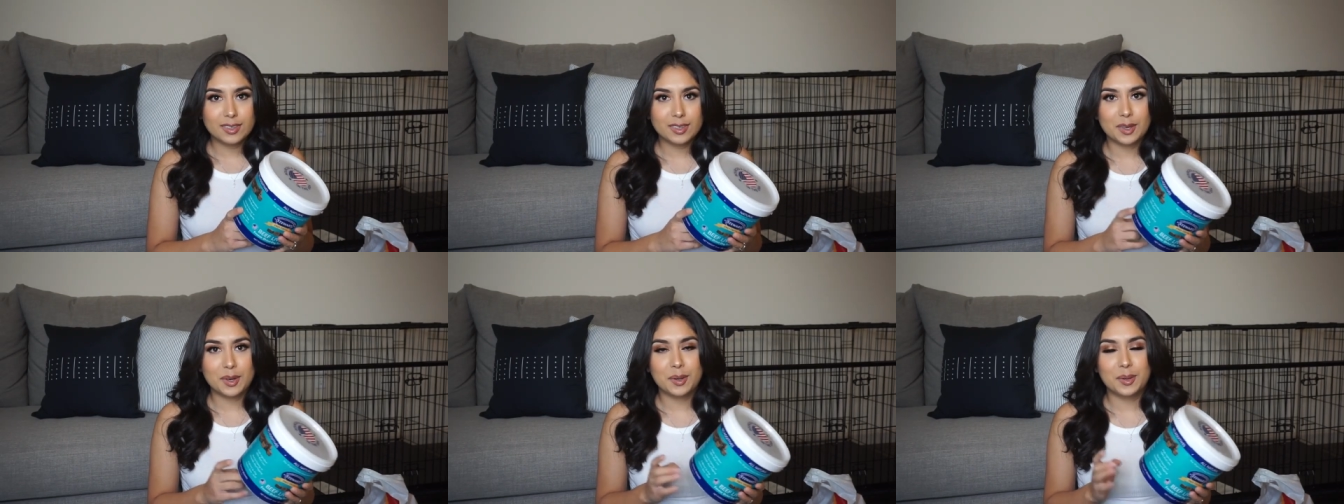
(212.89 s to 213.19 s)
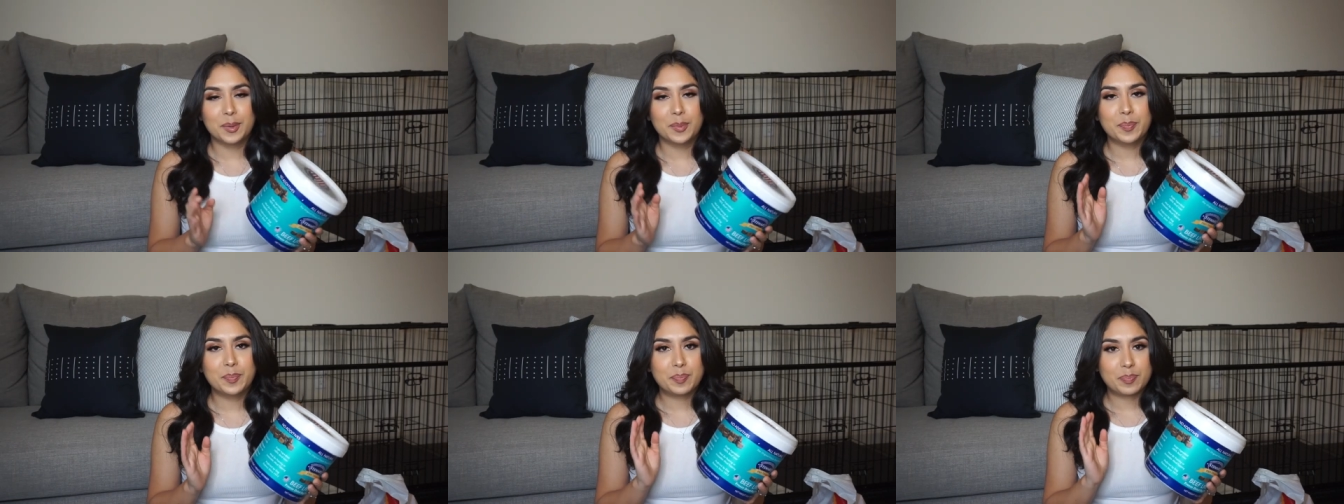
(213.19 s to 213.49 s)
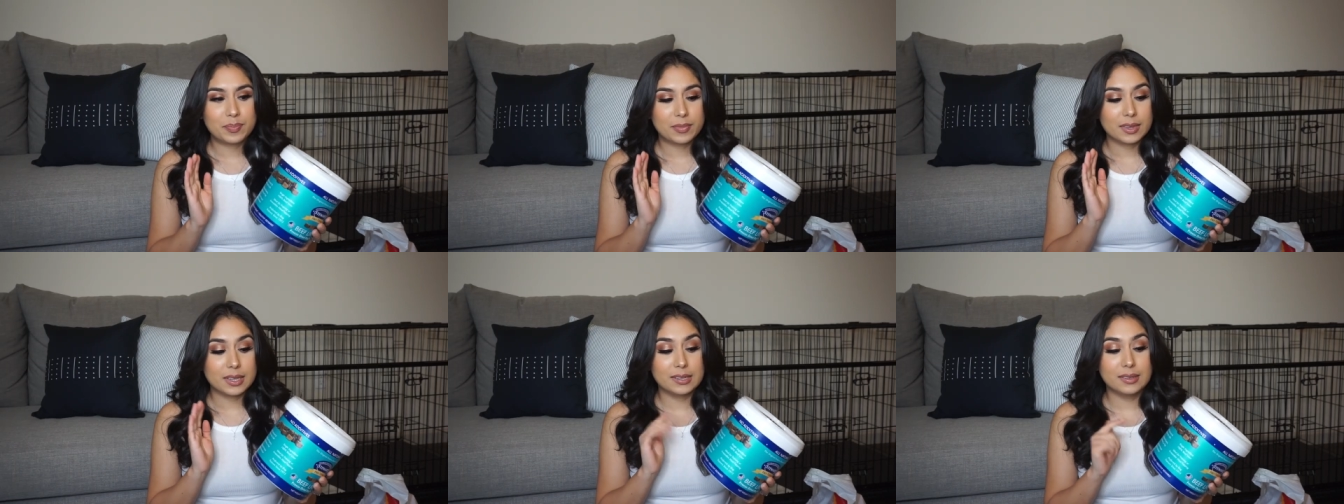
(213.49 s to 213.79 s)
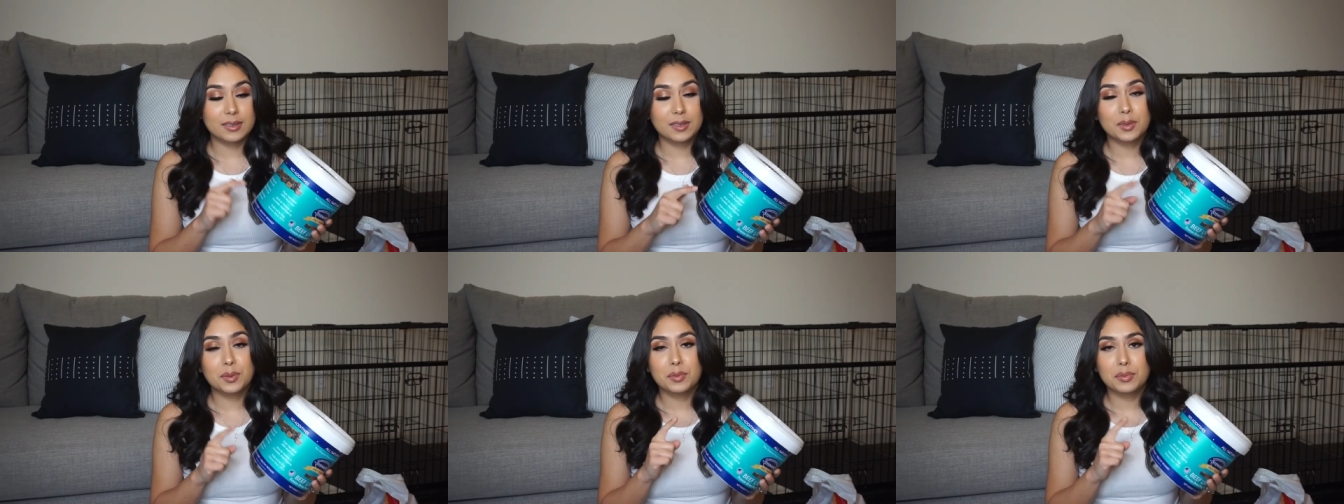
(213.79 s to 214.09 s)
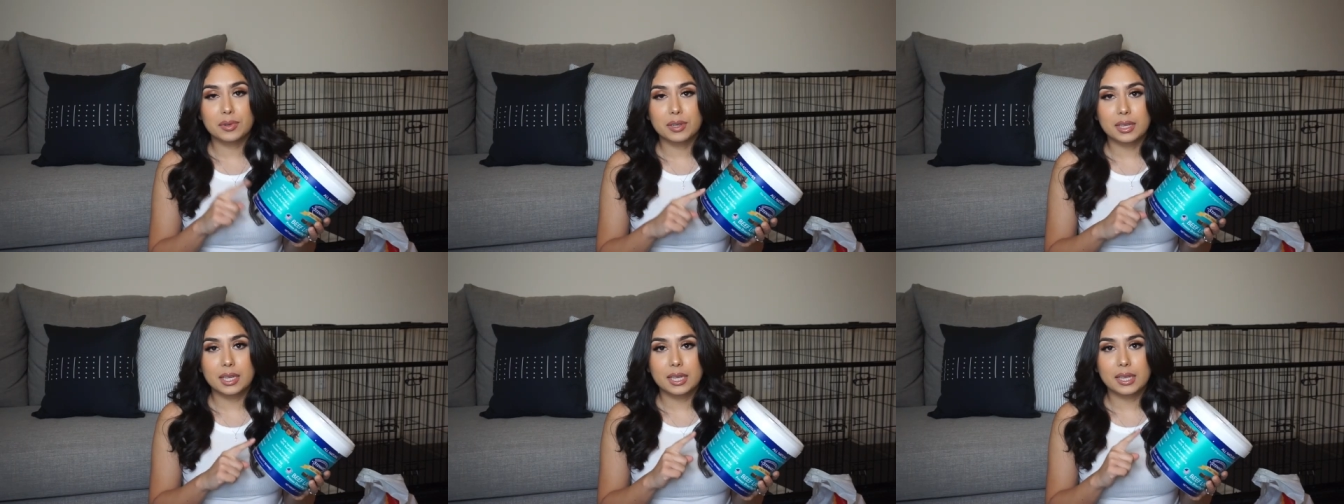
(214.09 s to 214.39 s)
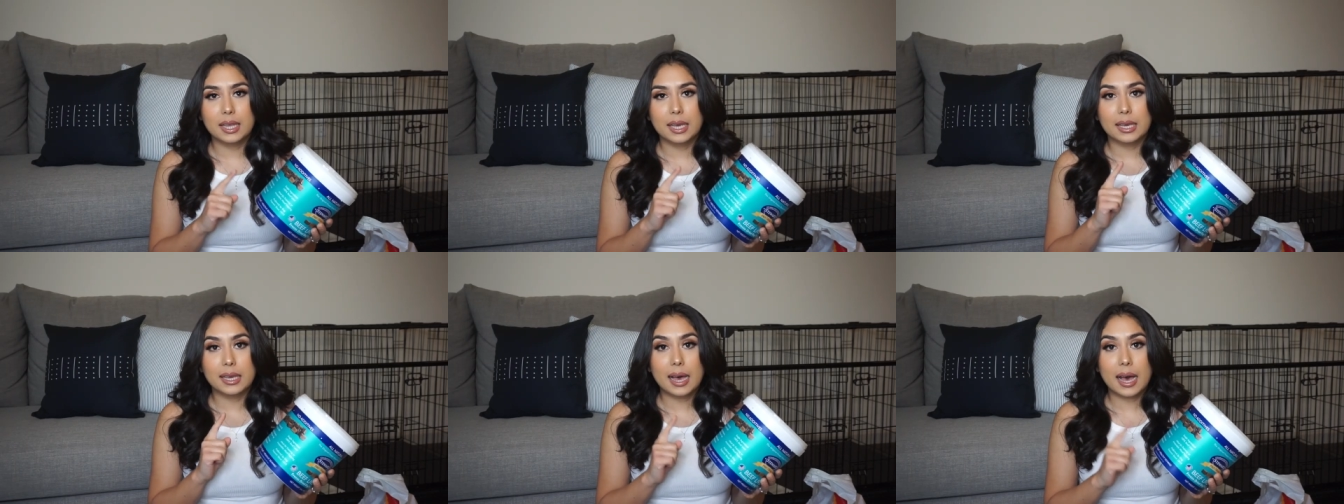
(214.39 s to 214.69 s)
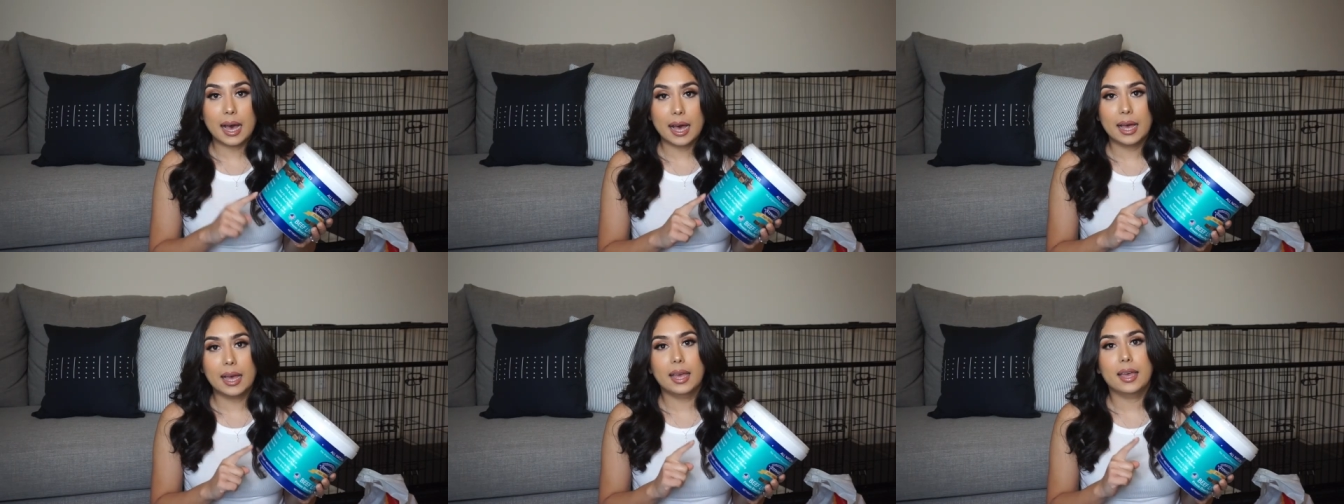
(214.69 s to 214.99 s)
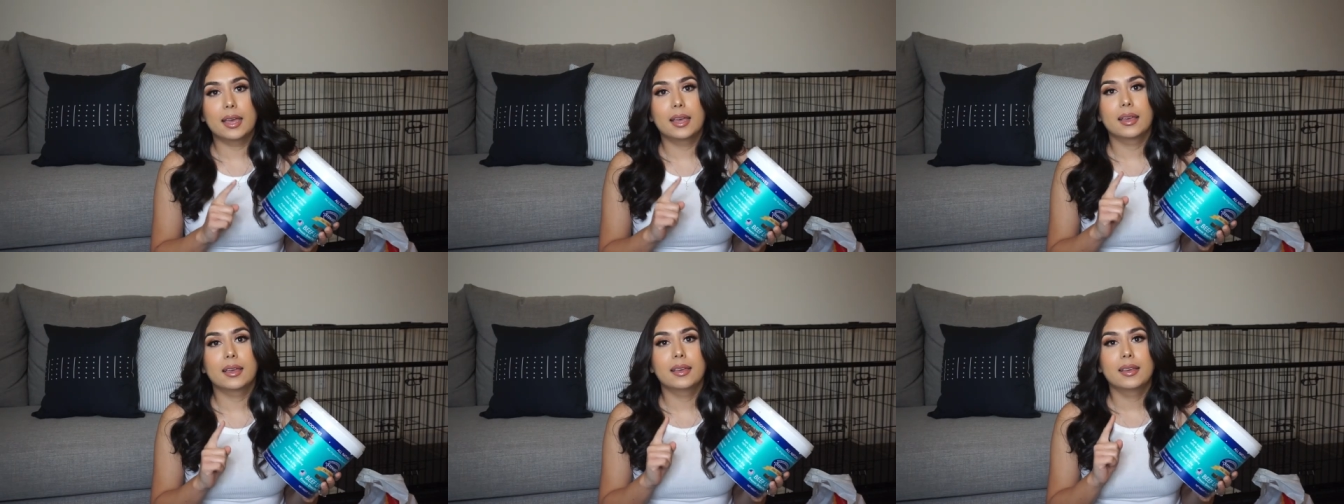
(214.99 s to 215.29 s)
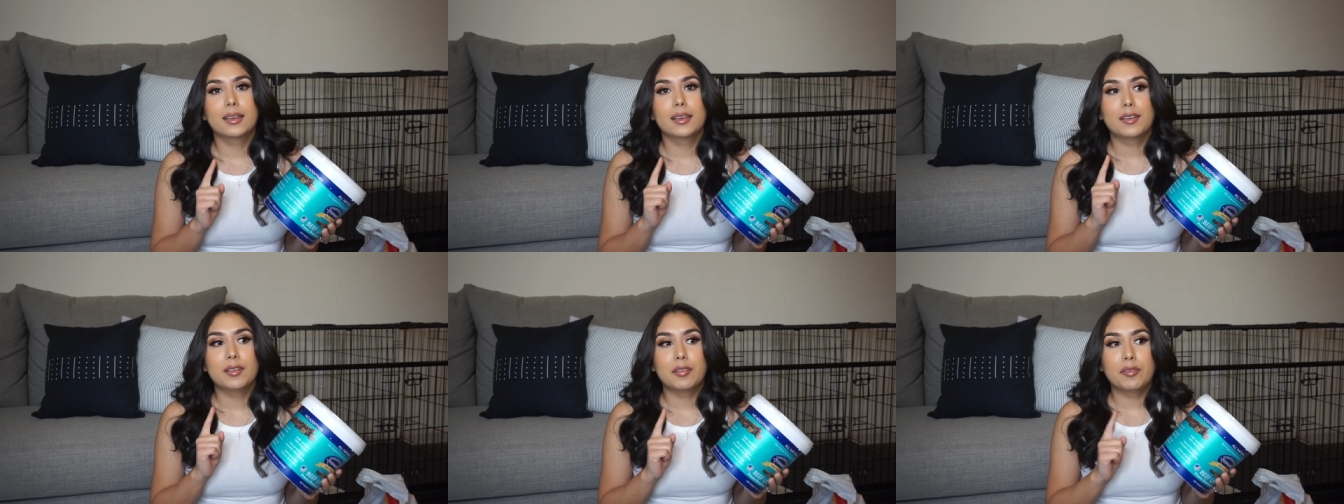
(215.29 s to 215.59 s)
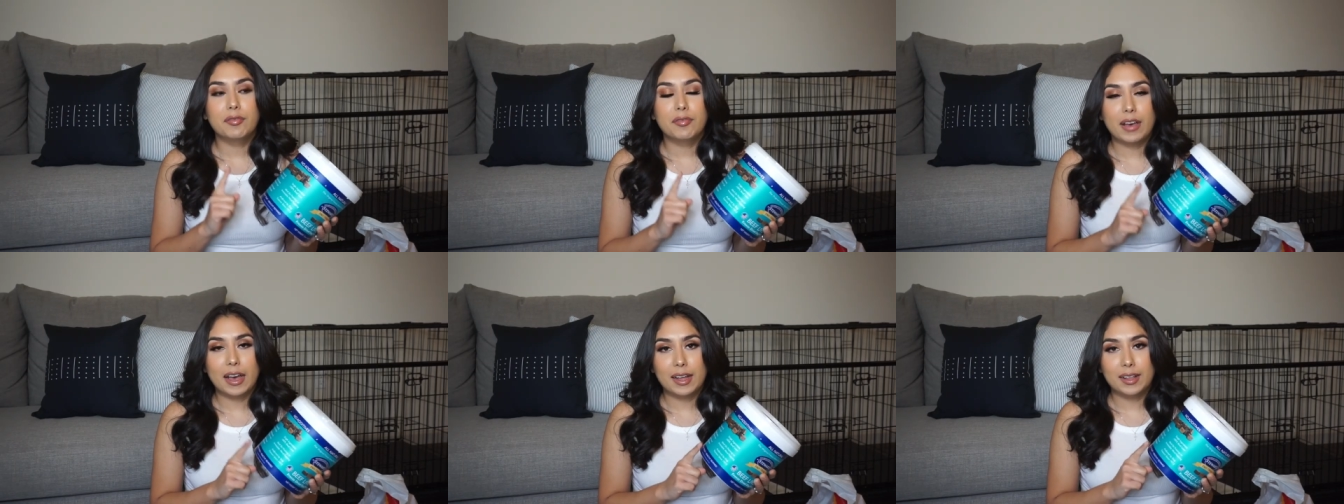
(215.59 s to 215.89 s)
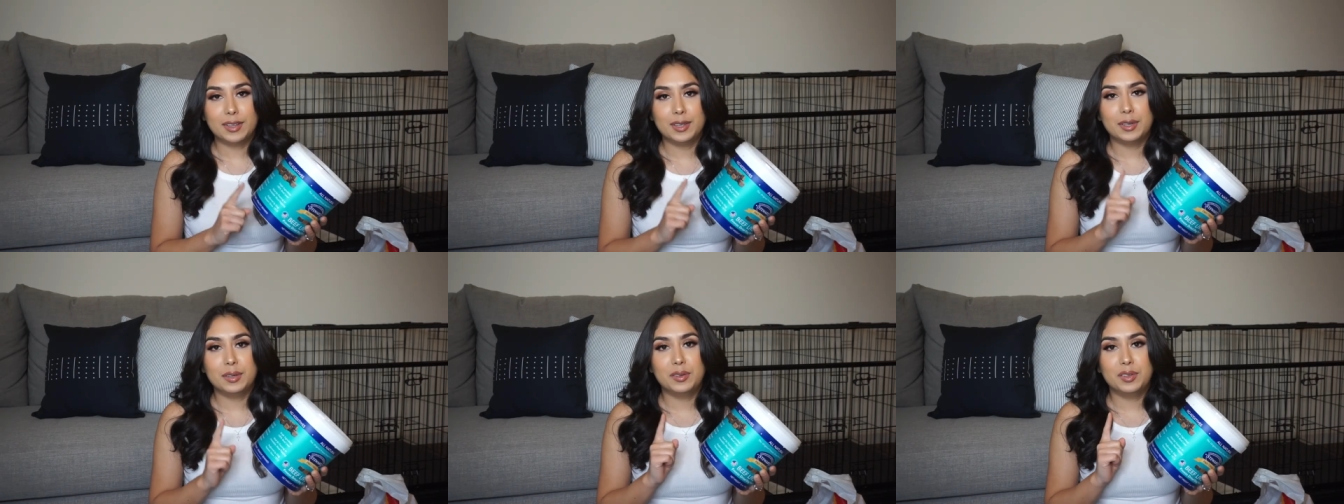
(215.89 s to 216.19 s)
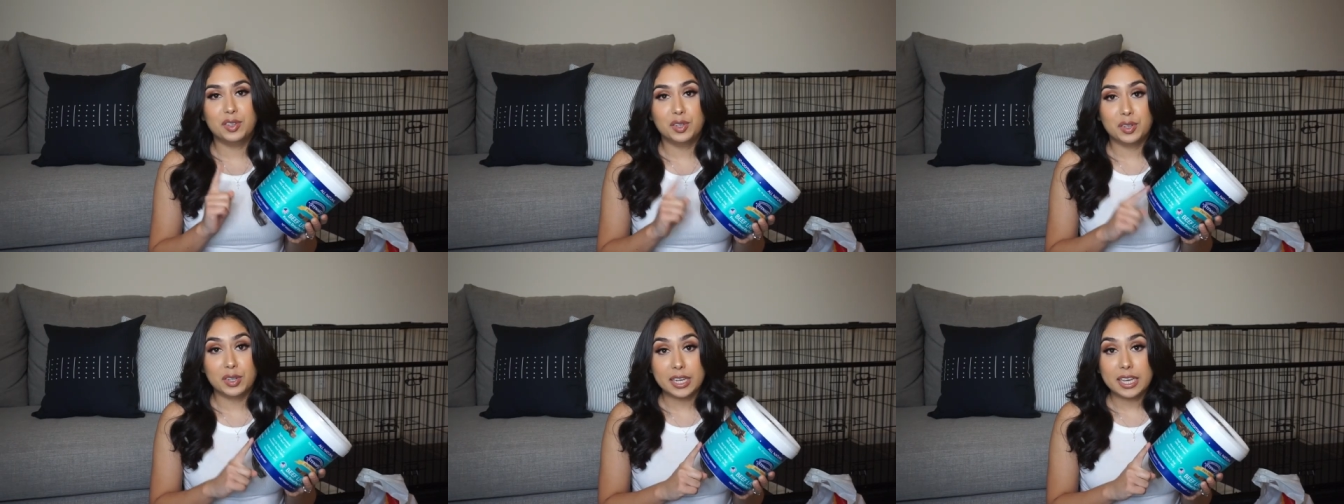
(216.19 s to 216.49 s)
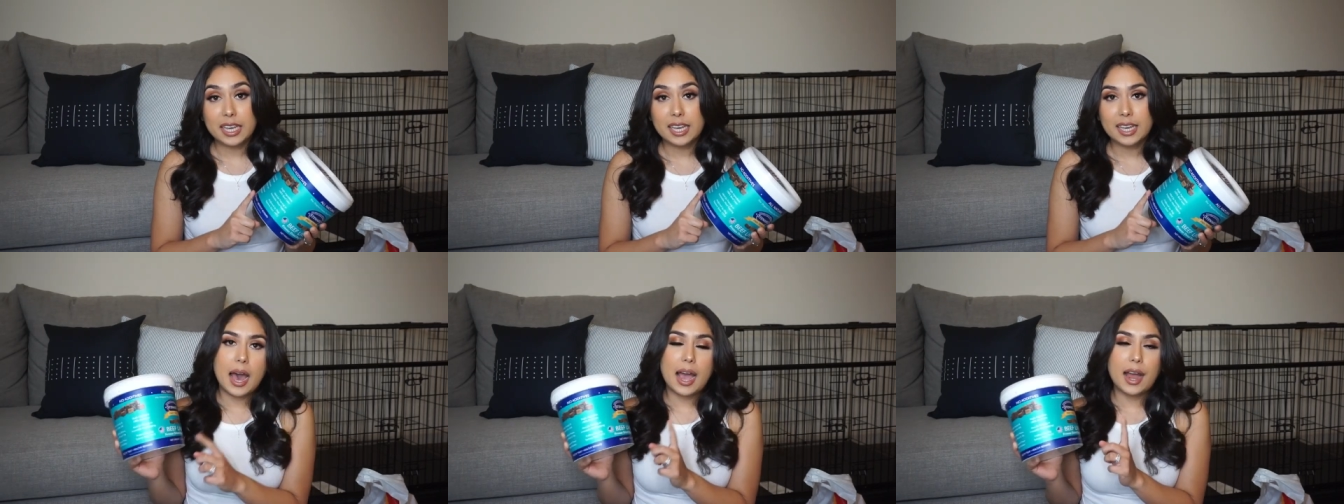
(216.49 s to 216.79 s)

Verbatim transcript: So this is a really like high value treat.